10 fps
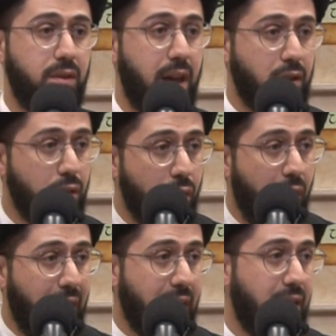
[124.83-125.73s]
that
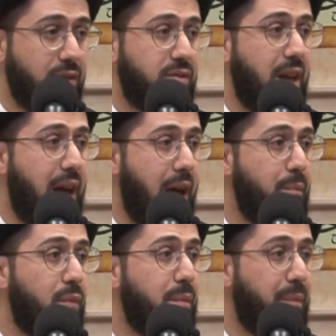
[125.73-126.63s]
Noah alayhi
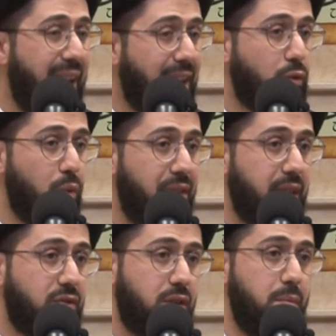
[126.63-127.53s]
salam remained with
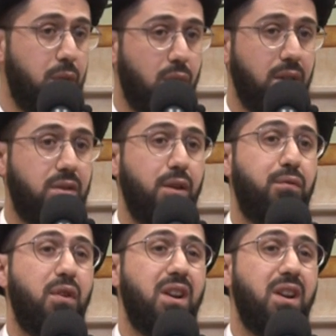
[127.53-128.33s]
his community for